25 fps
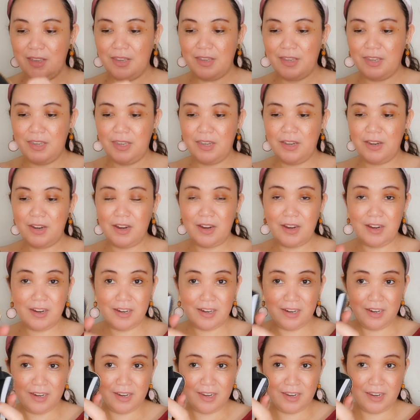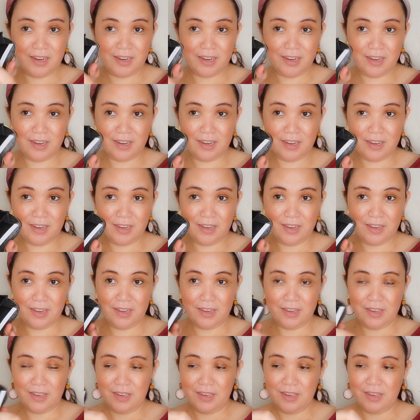Here,
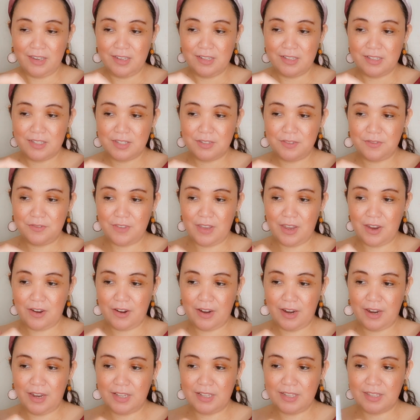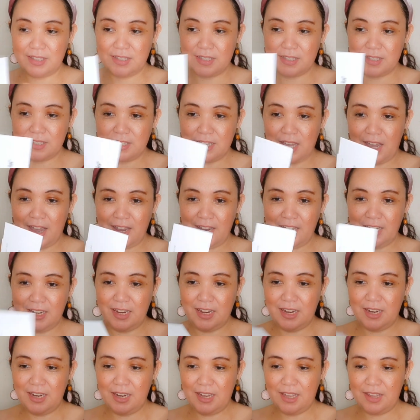it's very
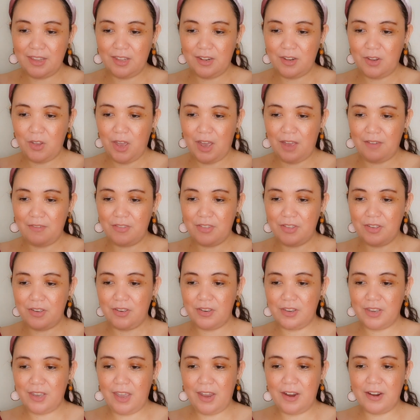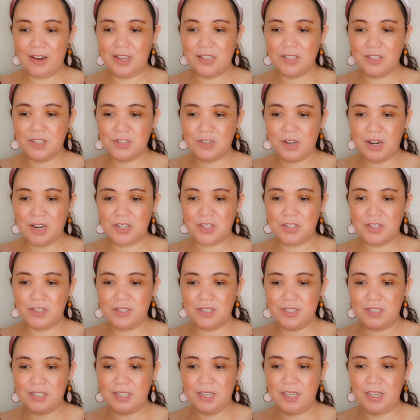tiny, and then you have the care
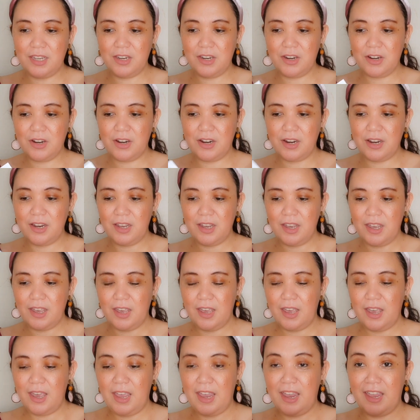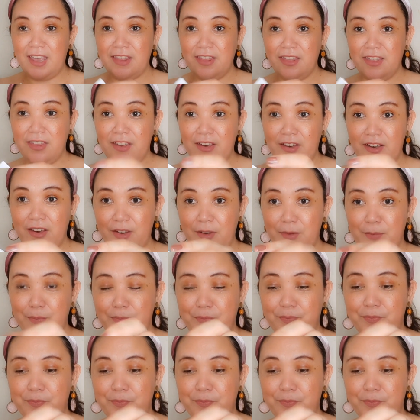instructions here, and the